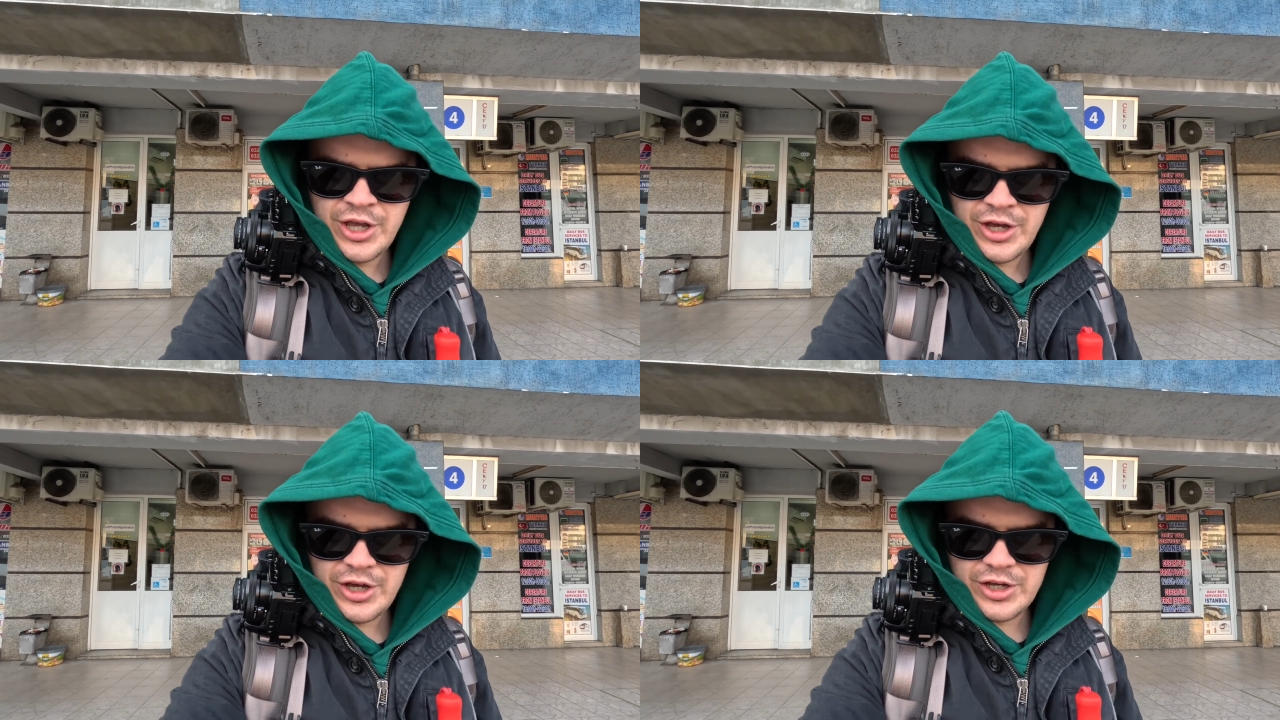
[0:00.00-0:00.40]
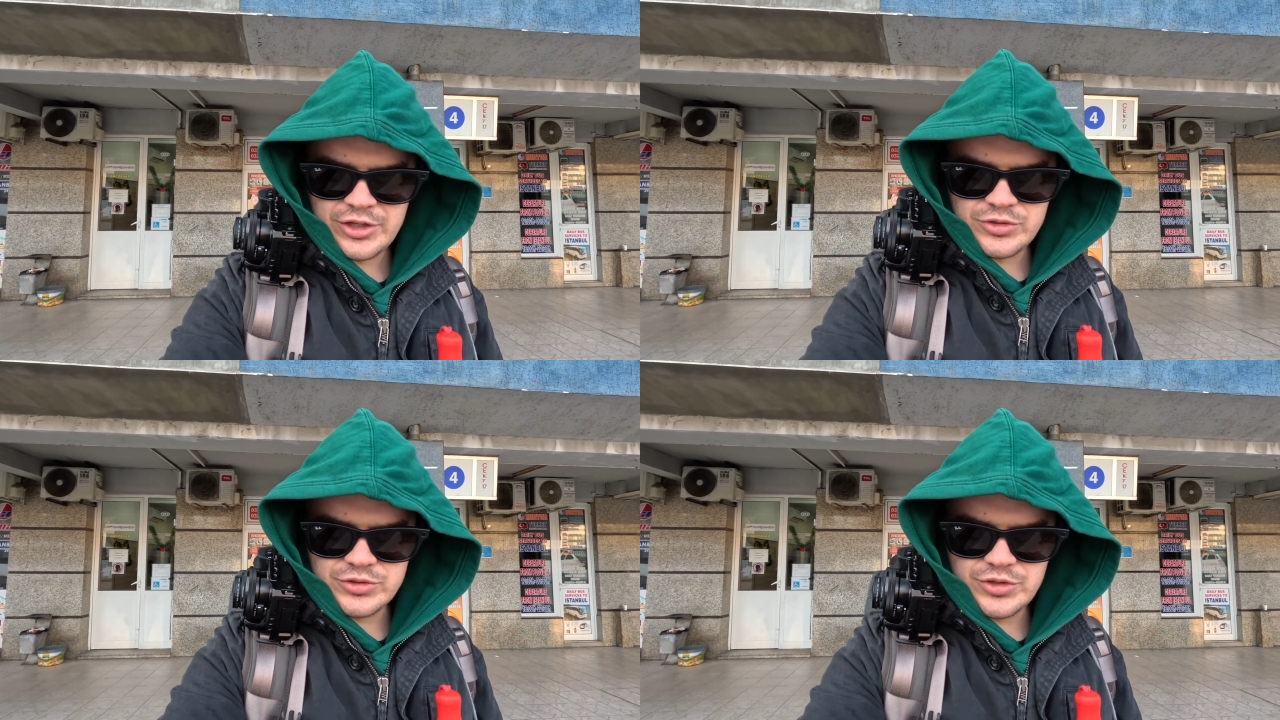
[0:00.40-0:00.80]
a
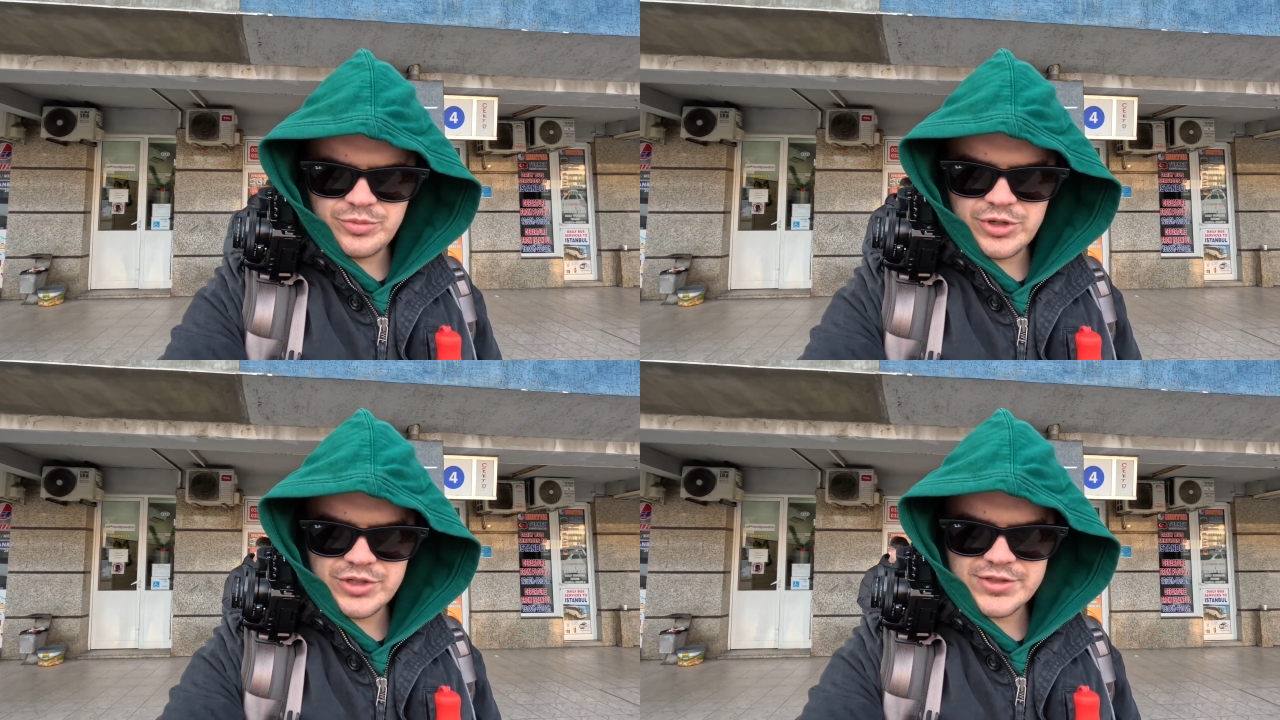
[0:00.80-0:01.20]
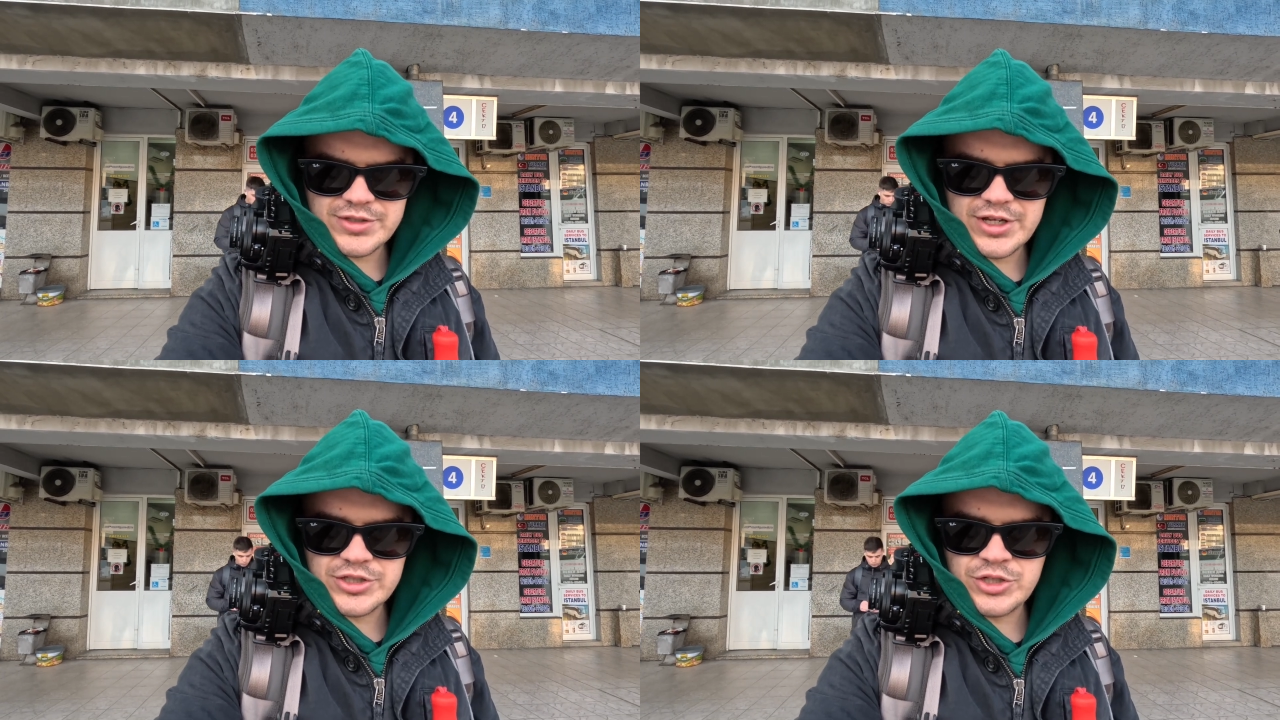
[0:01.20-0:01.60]
YouTuber
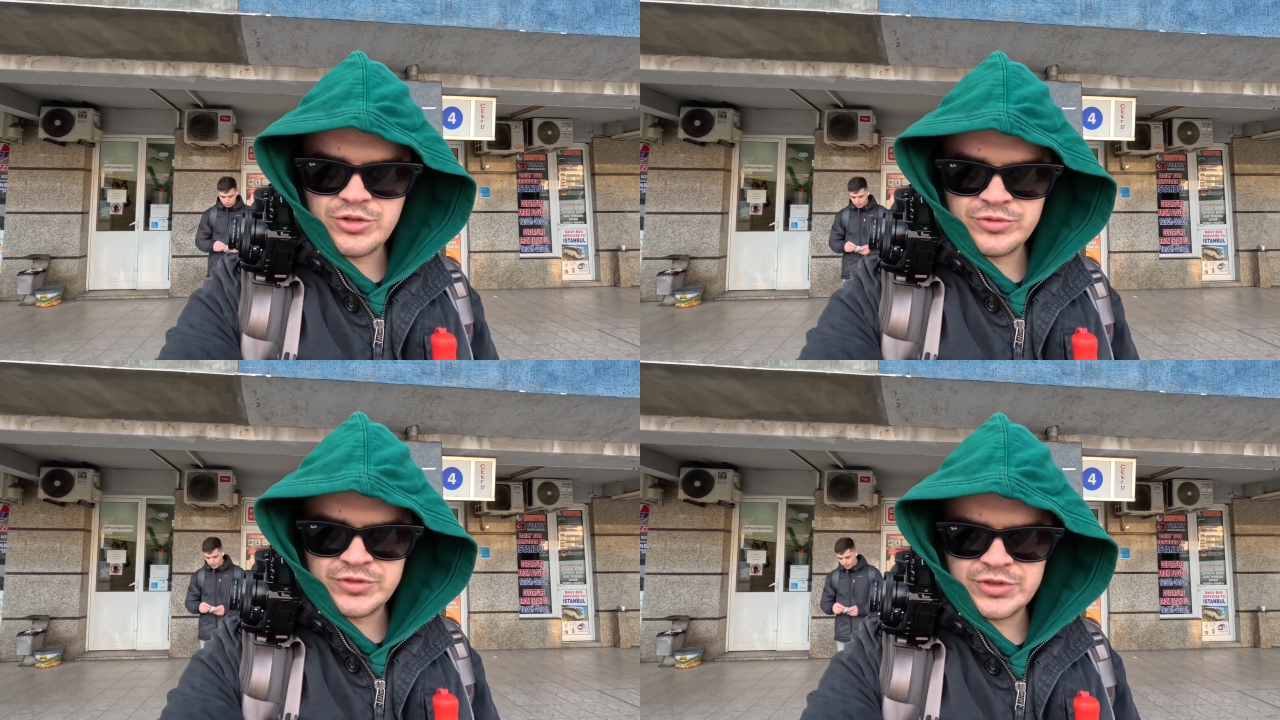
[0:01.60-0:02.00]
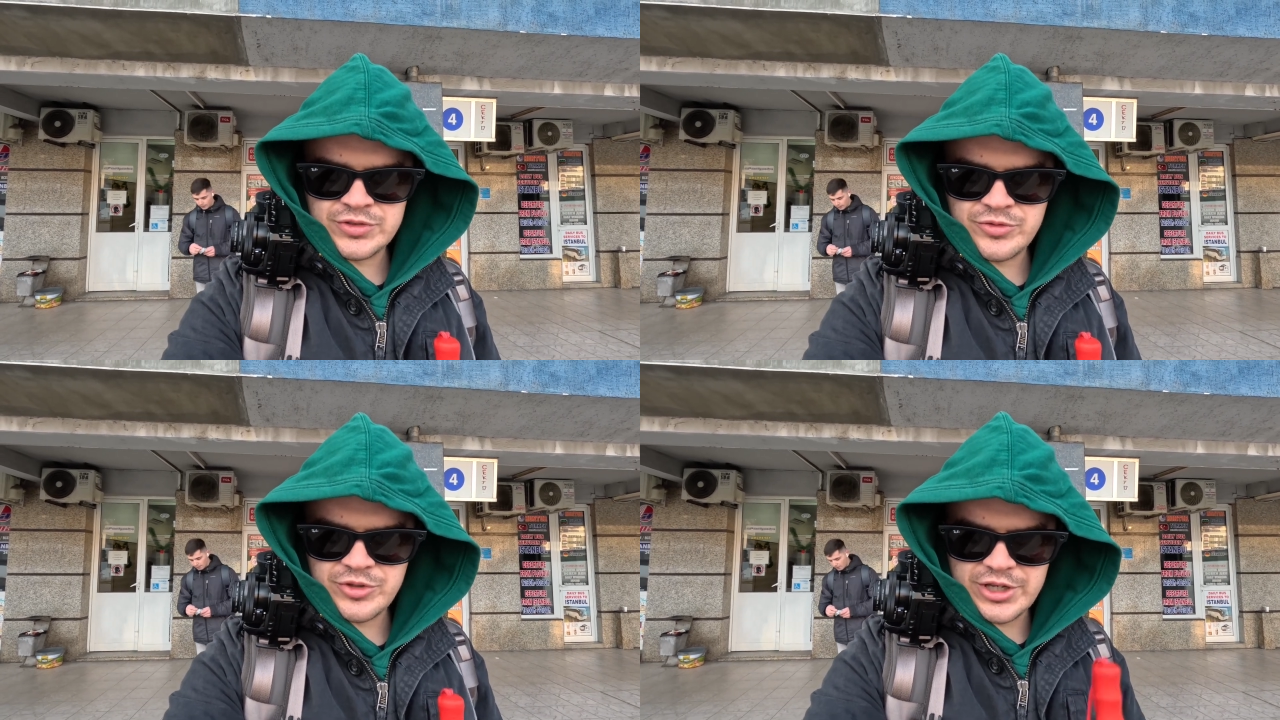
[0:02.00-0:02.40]
slash
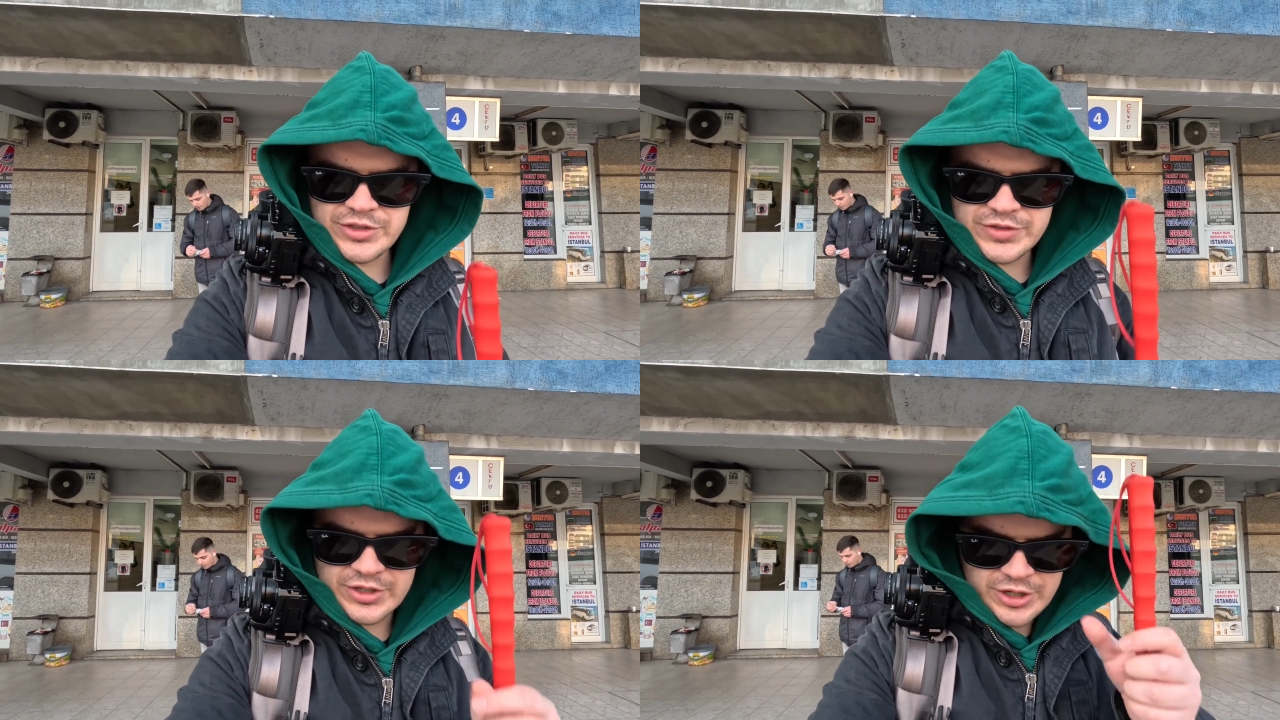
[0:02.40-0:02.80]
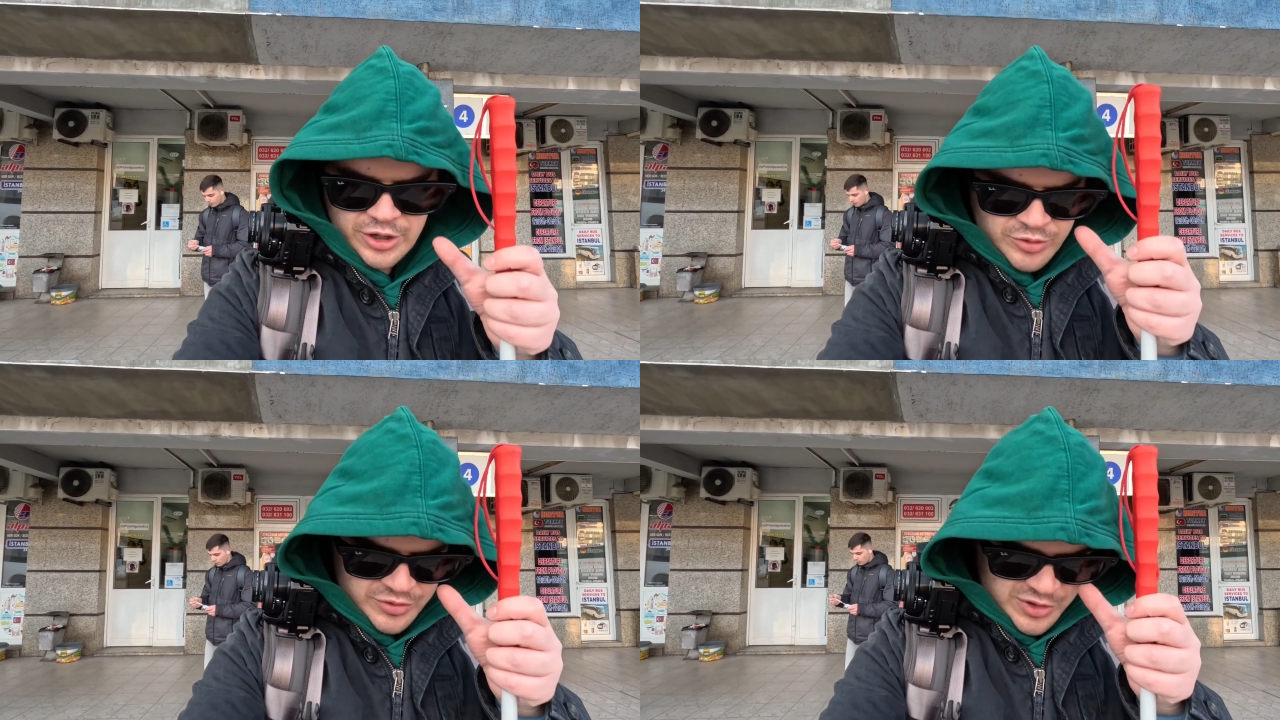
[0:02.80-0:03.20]
content creator
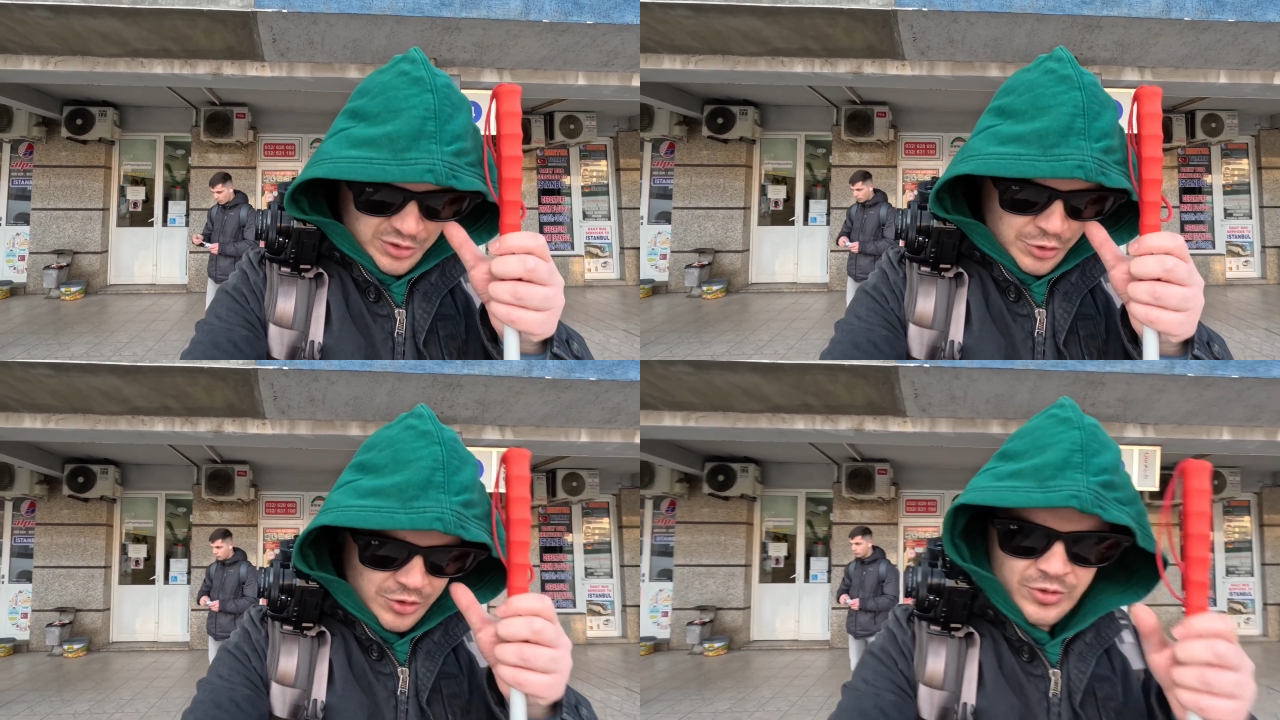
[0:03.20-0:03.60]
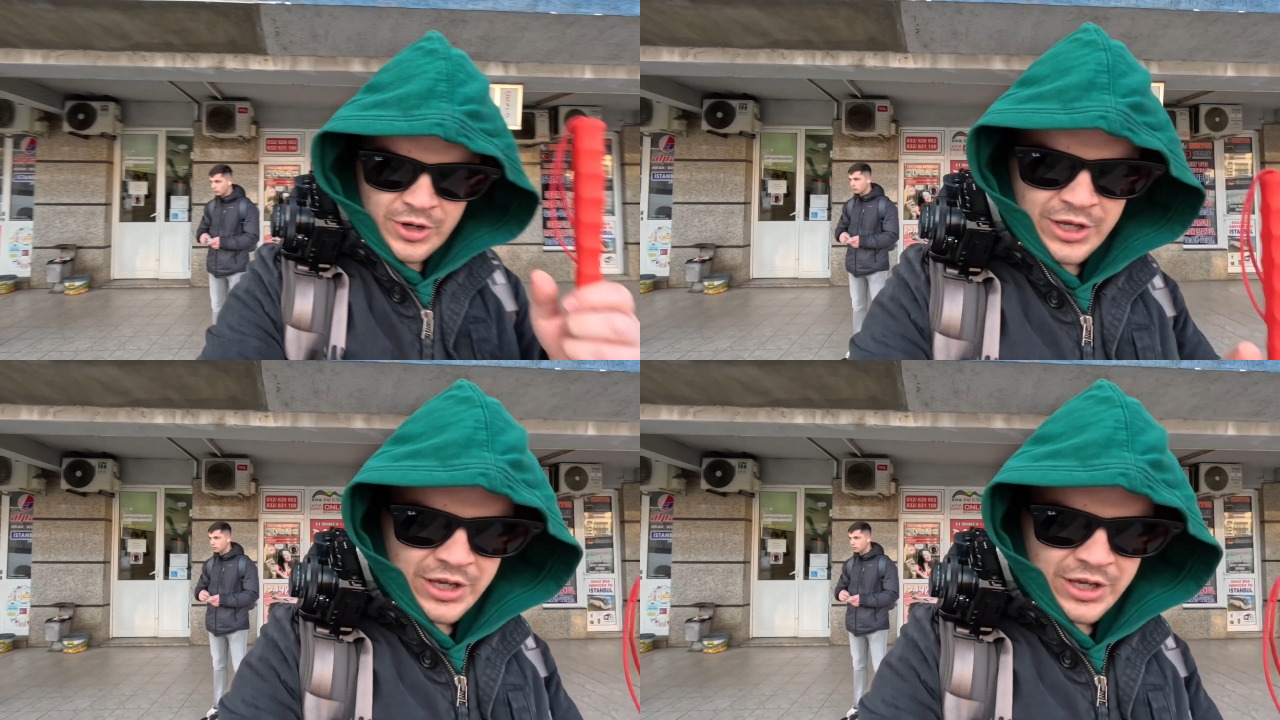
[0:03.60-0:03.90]
on the go.